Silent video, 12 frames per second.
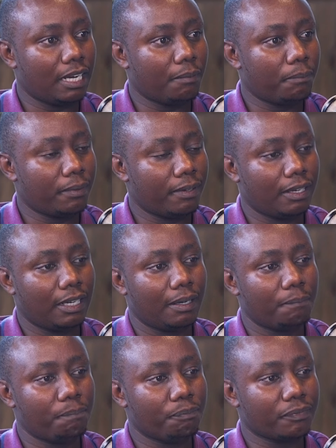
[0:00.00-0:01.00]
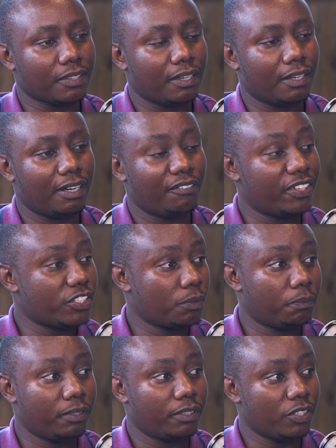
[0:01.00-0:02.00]
up a venture
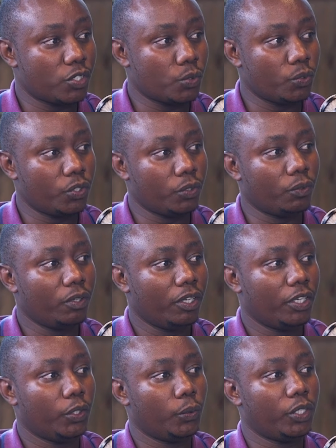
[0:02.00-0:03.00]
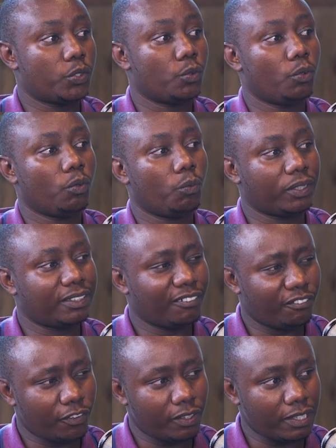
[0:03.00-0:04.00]
building studio, you need to know what the
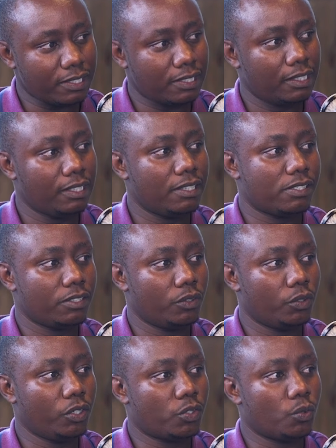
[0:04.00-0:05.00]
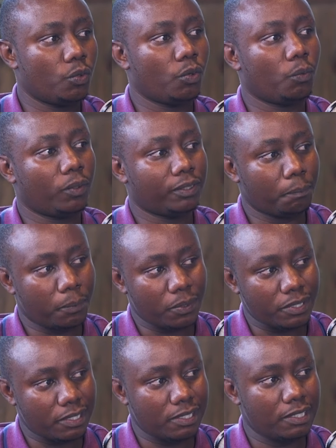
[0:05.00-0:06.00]
focus is. You need to know what the
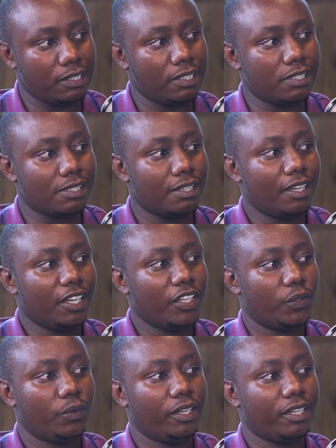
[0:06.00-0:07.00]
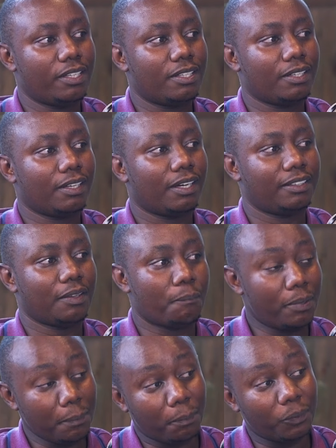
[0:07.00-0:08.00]
process is. You need the
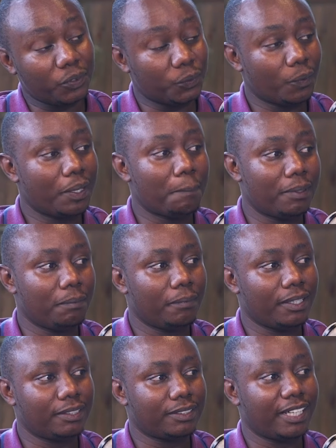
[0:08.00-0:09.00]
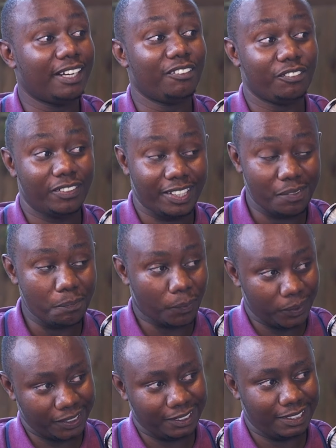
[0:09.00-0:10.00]
people to implement. And very
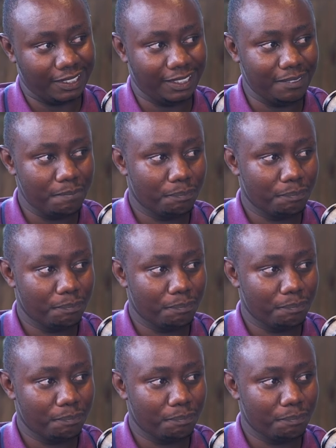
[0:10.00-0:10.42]
importantly,